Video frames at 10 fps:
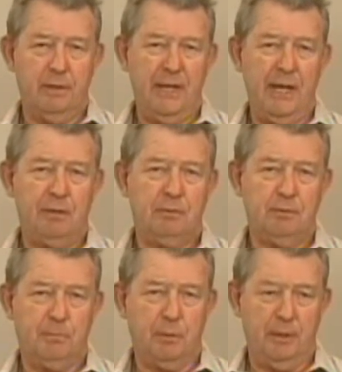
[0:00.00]
the National
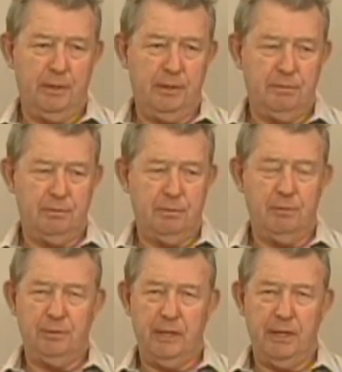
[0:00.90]
Sporting Goods
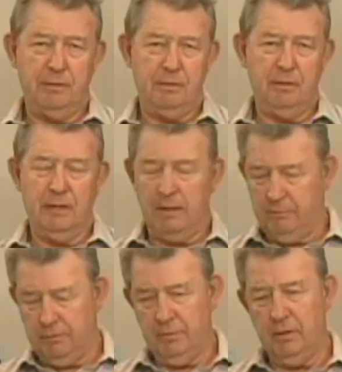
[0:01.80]
Association, and I
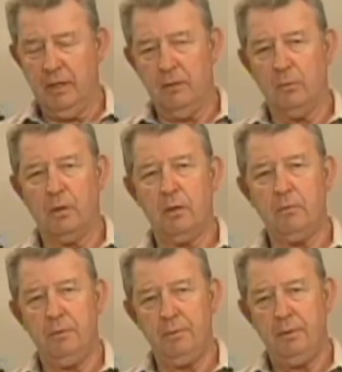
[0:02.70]
was doing a lot of work
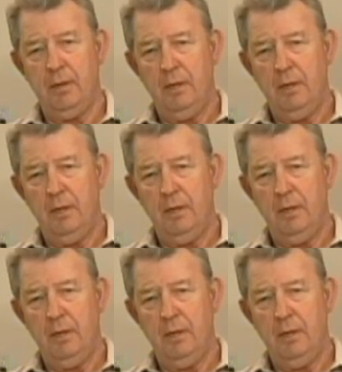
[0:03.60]
with